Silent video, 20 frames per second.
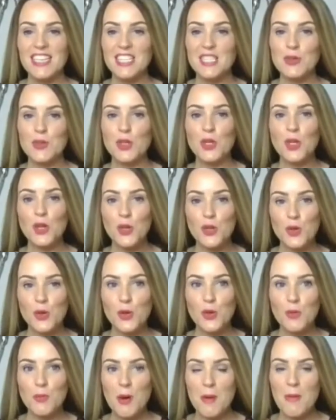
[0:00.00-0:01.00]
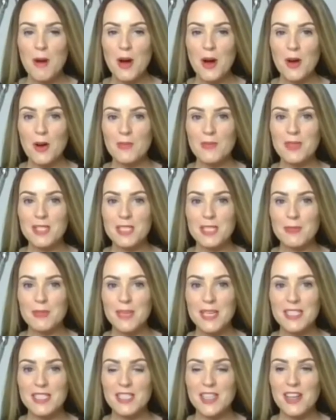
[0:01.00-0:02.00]
So I can call my mom and
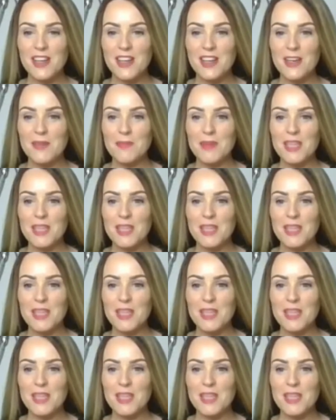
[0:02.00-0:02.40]
speak to her,